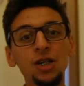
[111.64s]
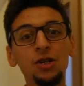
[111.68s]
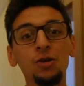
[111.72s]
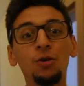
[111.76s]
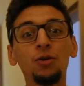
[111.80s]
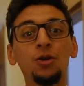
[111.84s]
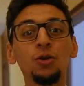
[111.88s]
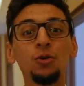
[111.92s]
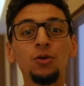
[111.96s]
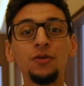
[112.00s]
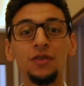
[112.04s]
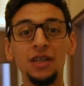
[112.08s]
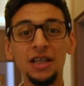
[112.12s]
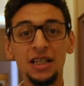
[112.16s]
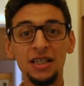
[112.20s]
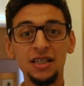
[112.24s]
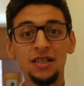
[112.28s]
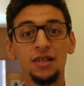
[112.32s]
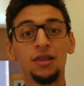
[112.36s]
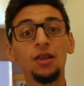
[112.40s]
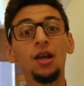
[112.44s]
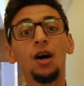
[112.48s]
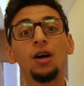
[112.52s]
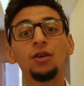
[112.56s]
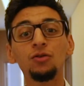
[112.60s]
show you this
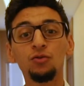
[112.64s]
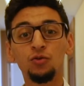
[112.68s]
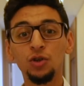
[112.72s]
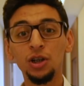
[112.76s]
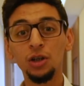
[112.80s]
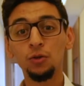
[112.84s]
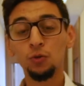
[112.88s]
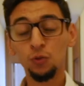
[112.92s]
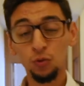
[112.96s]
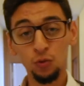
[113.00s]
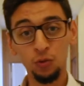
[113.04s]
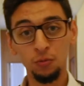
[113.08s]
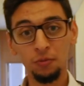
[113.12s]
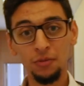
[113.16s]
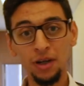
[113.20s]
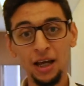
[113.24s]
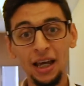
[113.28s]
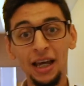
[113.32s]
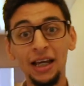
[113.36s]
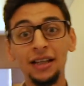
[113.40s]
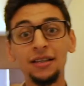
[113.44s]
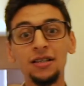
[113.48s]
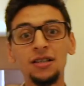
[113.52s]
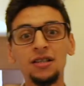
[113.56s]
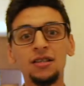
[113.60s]
laundry room.
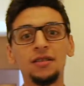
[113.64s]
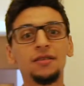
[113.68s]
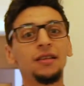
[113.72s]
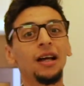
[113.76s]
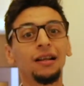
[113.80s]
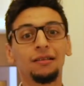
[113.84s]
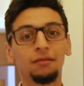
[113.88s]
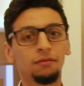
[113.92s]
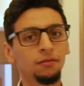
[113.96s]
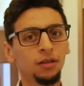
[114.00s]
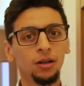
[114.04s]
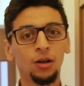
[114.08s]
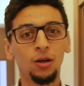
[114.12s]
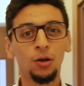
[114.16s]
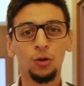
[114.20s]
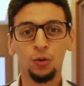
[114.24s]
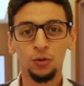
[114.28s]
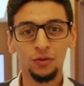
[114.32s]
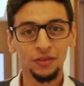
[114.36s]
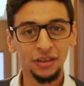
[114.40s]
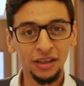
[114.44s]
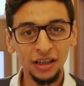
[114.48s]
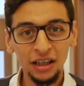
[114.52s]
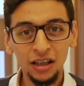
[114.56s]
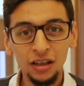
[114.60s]
It's not
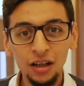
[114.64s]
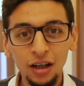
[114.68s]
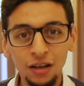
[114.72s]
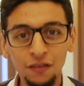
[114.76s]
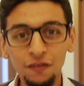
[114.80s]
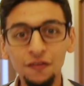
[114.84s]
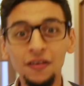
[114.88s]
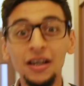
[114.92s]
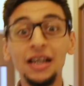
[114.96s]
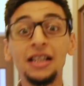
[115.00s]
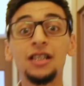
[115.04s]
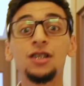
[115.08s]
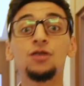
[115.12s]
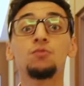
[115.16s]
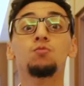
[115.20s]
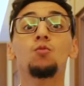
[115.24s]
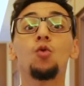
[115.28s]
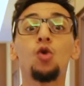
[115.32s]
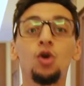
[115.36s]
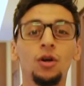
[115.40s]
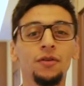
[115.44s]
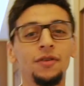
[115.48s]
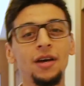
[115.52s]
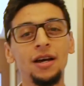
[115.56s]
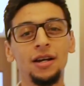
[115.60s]
only enough, it's
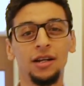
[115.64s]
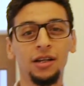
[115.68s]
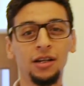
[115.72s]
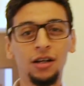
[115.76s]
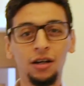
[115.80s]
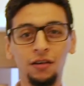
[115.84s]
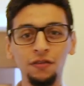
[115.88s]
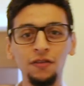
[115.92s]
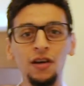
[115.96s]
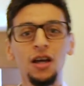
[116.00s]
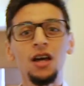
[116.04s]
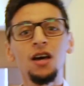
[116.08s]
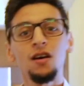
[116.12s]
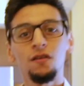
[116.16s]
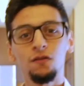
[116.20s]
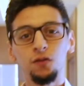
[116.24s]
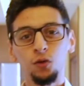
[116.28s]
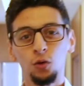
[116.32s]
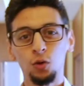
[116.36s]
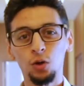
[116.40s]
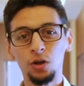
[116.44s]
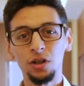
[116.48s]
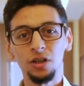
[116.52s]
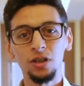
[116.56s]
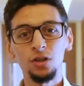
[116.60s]
more than enough
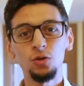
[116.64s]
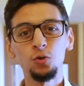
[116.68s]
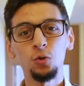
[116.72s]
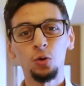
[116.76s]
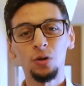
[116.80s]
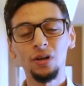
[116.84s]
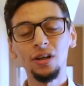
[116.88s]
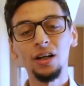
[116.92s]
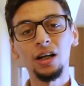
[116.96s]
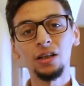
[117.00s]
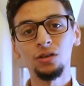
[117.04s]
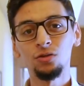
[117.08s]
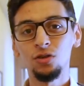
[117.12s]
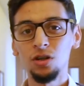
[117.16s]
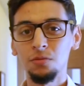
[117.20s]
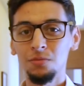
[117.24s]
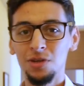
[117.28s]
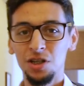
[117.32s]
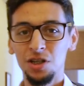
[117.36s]
for your laundry